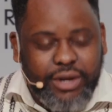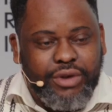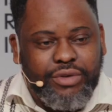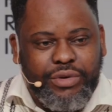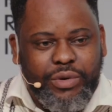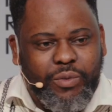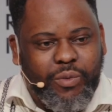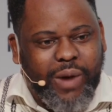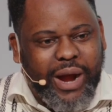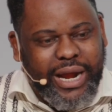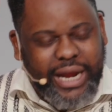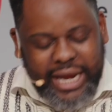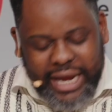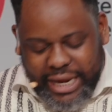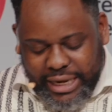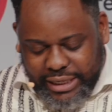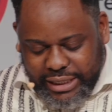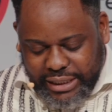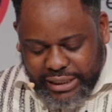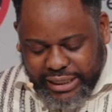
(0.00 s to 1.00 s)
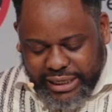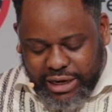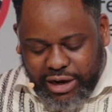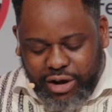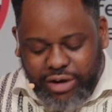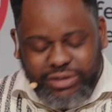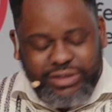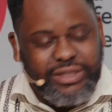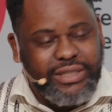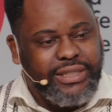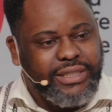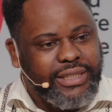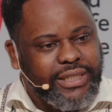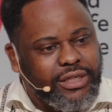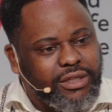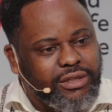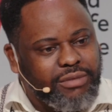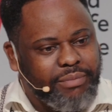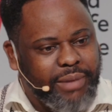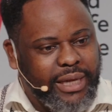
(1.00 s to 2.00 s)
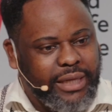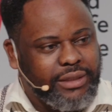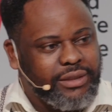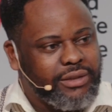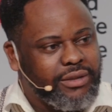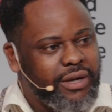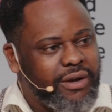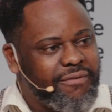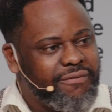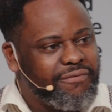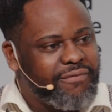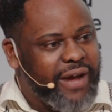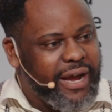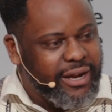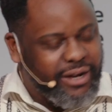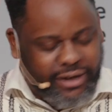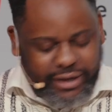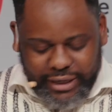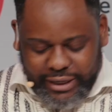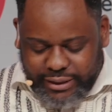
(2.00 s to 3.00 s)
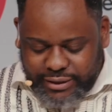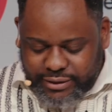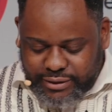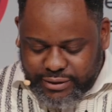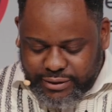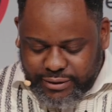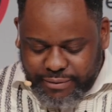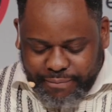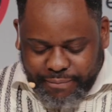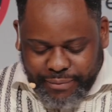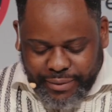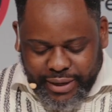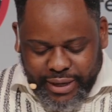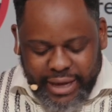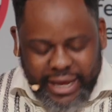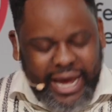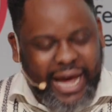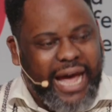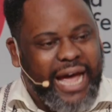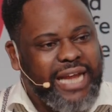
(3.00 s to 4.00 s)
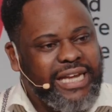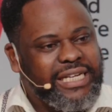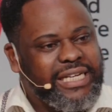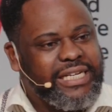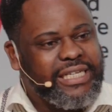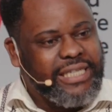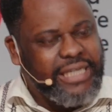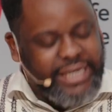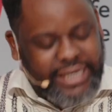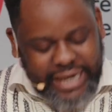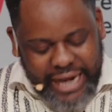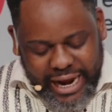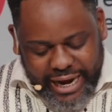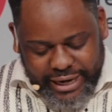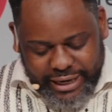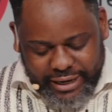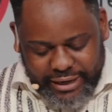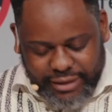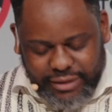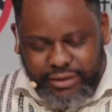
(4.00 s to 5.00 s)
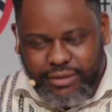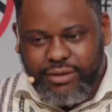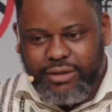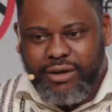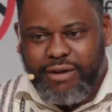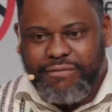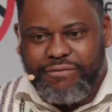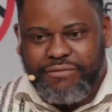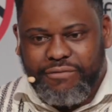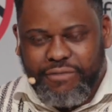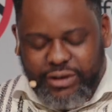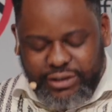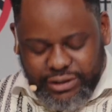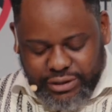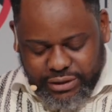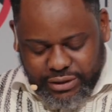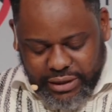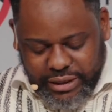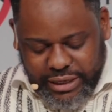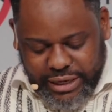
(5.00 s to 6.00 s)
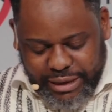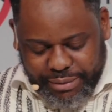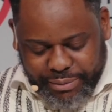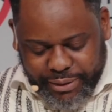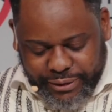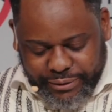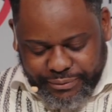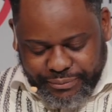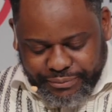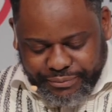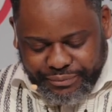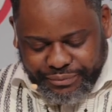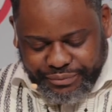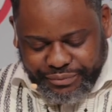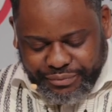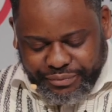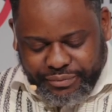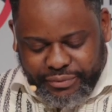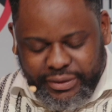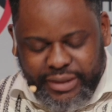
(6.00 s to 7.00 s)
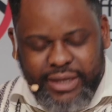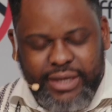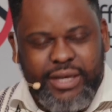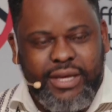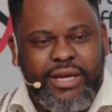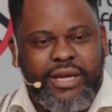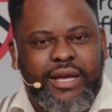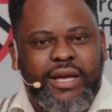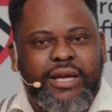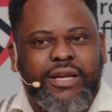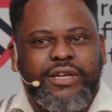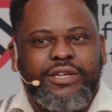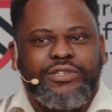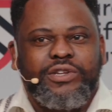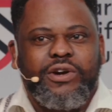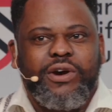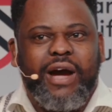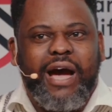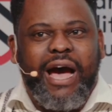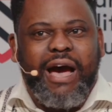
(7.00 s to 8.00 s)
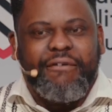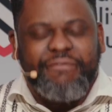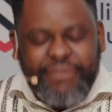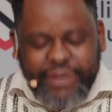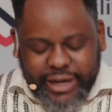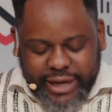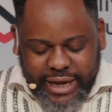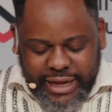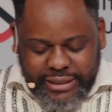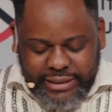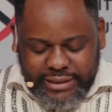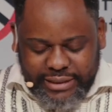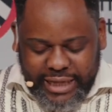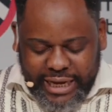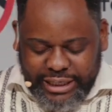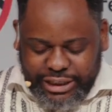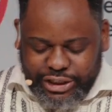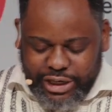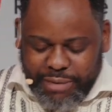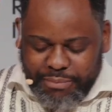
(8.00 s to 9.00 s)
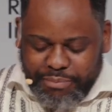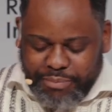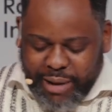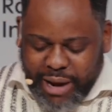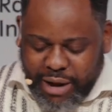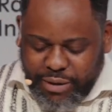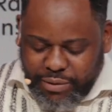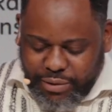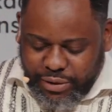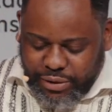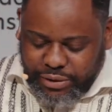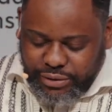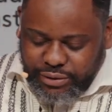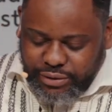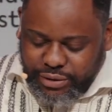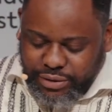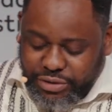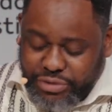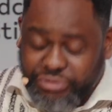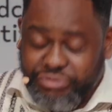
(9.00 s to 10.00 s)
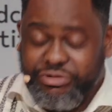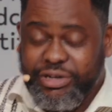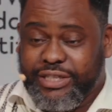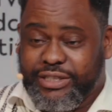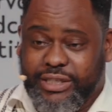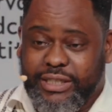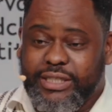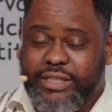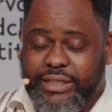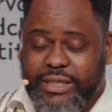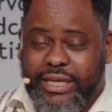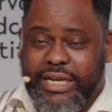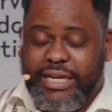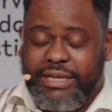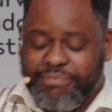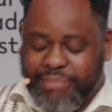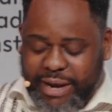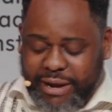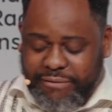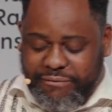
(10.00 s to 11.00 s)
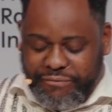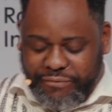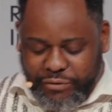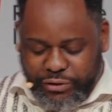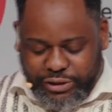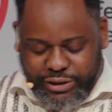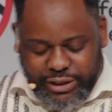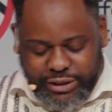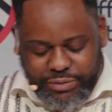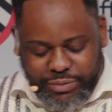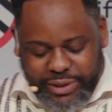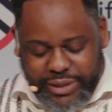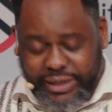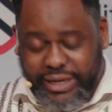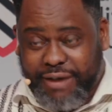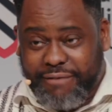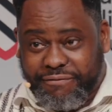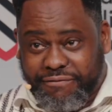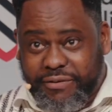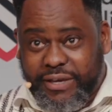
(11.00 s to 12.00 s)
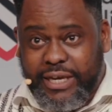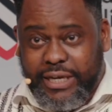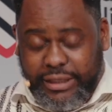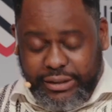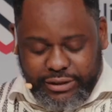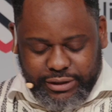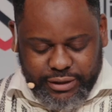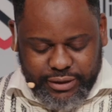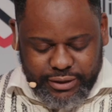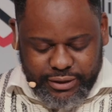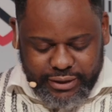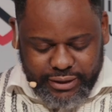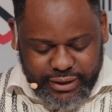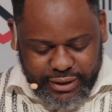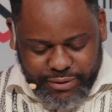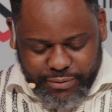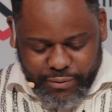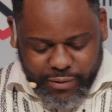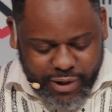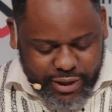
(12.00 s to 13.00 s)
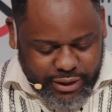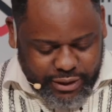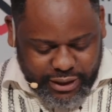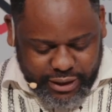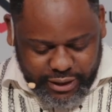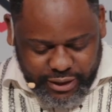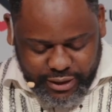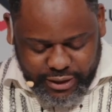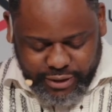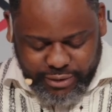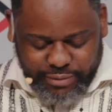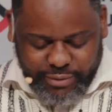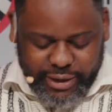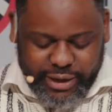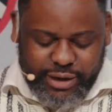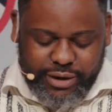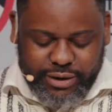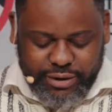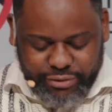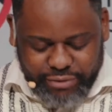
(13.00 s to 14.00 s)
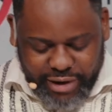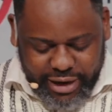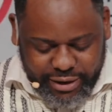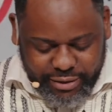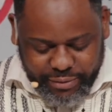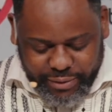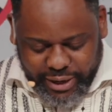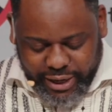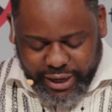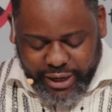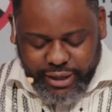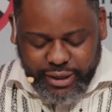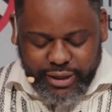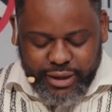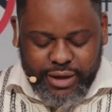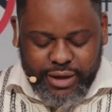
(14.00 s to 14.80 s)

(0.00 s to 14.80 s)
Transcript: required the concealment of violence and the denial of forced labor. So Africans like Powell resisted by voting with their feet. They walked away or ran away,